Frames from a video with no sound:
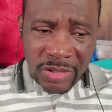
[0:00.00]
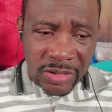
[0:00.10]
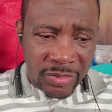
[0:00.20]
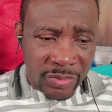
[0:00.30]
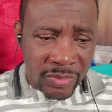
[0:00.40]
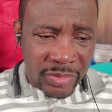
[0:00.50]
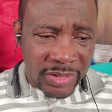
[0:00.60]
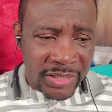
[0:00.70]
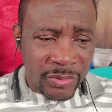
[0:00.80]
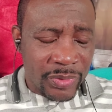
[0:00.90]
You know,
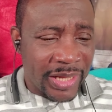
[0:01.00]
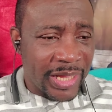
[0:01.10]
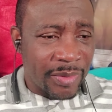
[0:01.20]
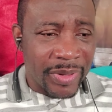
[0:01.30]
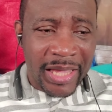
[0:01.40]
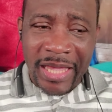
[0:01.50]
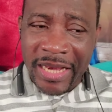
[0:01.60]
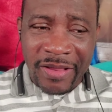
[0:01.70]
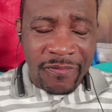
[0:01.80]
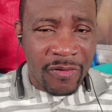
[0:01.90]
this will help
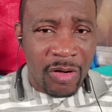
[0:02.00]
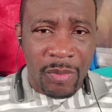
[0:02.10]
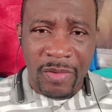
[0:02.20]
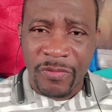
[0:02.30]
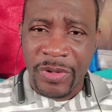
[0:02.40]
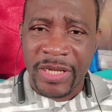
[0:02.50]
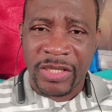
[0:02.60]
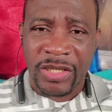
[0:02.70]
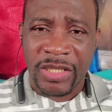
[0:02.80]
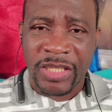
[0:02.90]
any form of
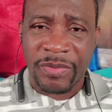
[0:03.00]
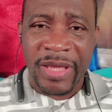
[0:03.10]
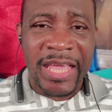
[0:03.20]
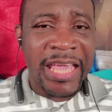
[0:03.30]
relationship,